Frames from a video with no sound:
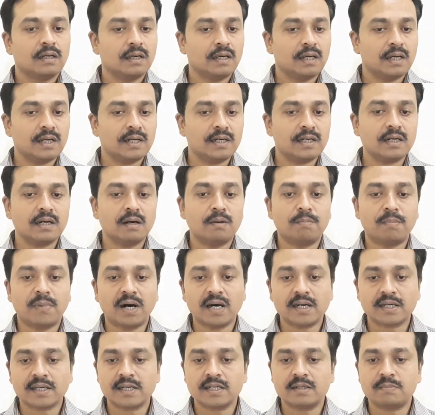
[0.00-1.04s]
In
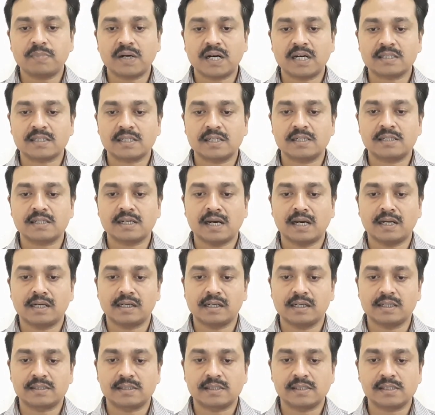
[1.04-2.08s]
market basket
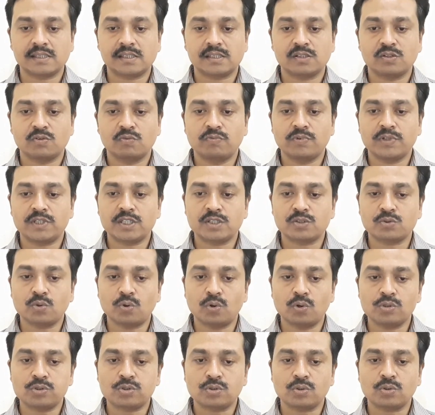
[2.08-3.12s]
analysis, which is
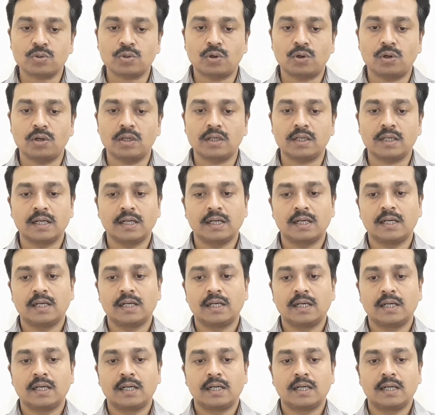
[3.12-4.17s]
also called
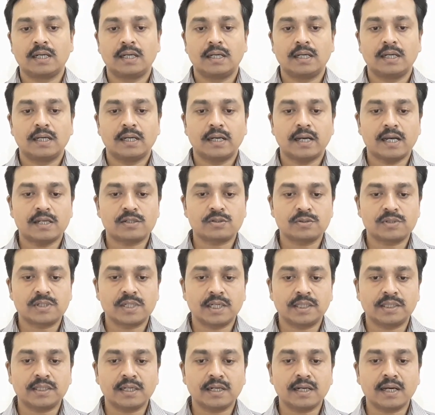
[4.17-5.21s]

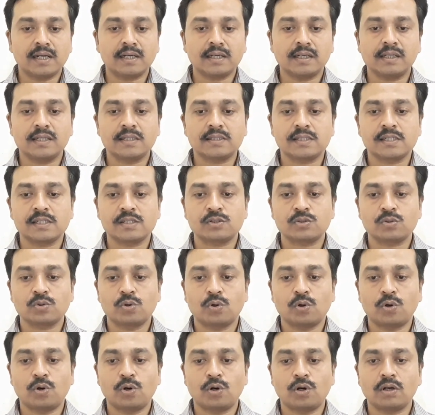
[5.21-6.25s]
association analysis
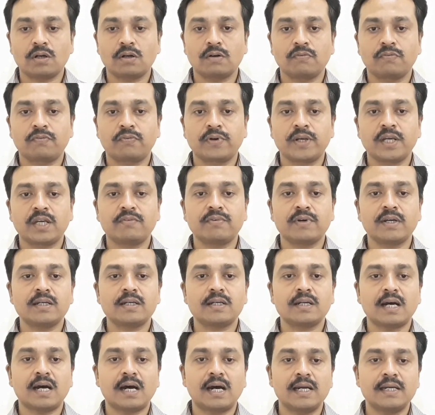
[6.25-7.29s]
or frequent
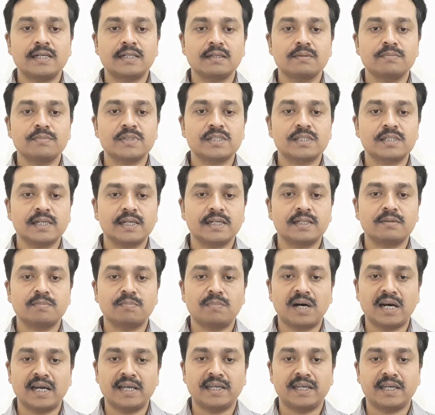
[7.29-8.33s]
item set
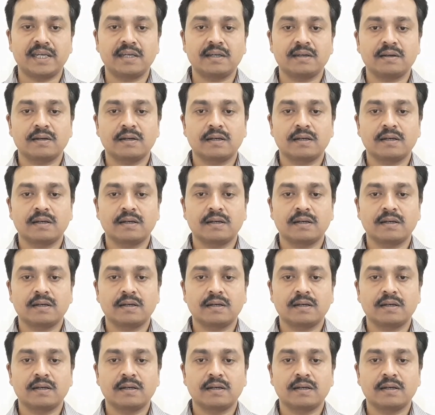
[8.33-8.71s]
mining,